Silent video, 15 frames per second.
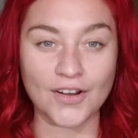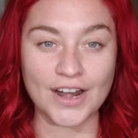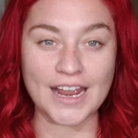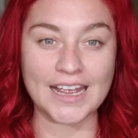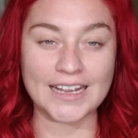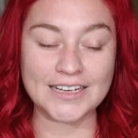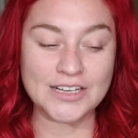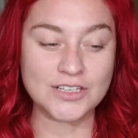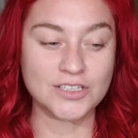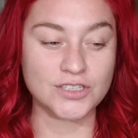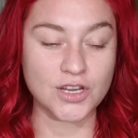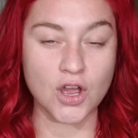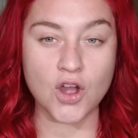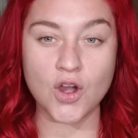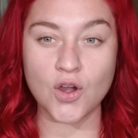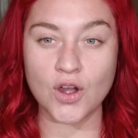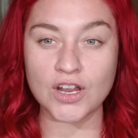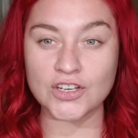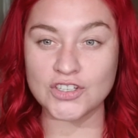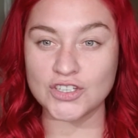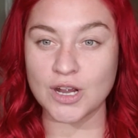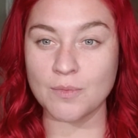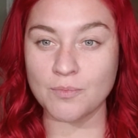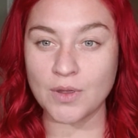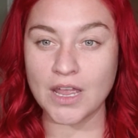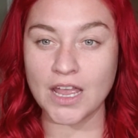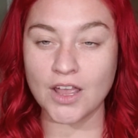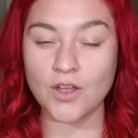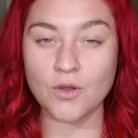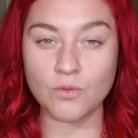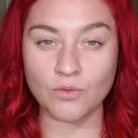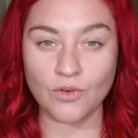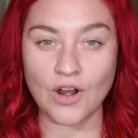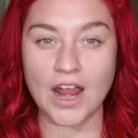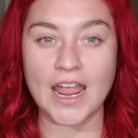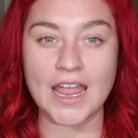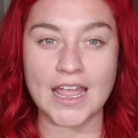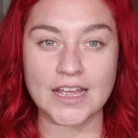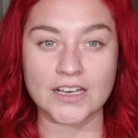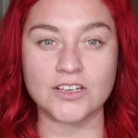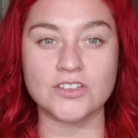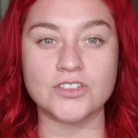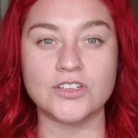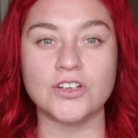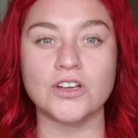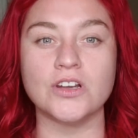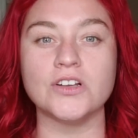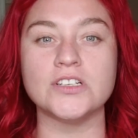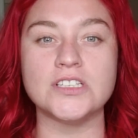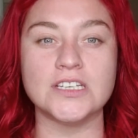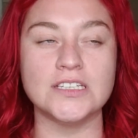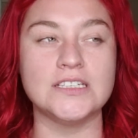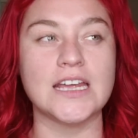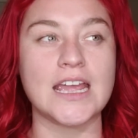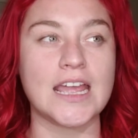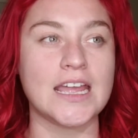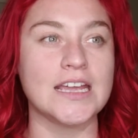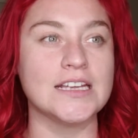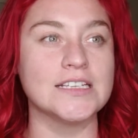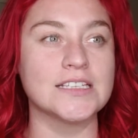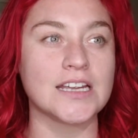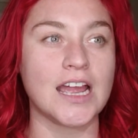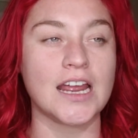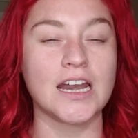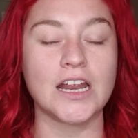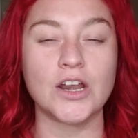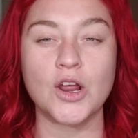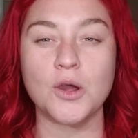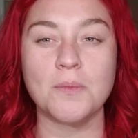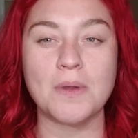right, so jumping right into today's kind of no